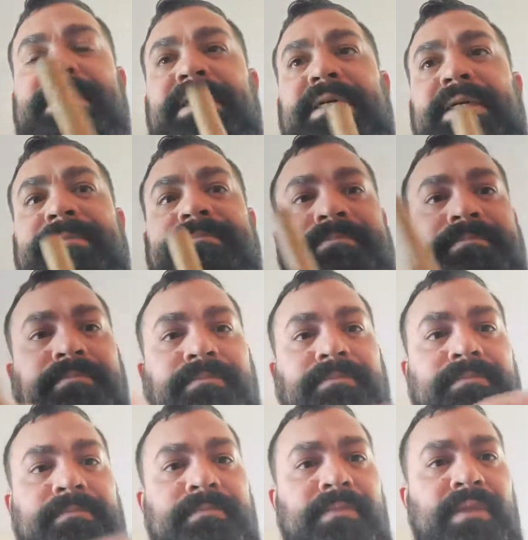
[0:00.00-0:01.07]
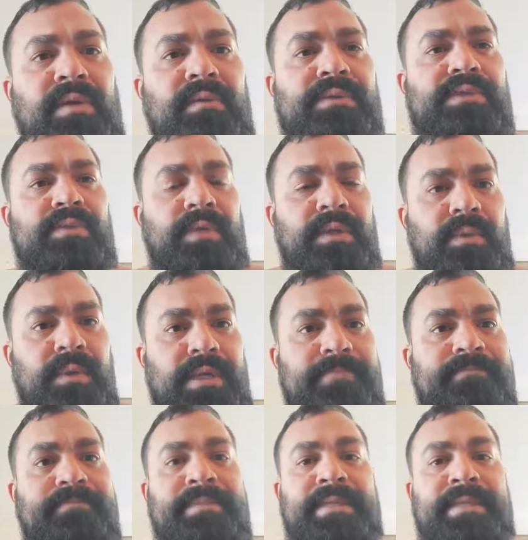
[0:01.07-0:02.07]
I was 21,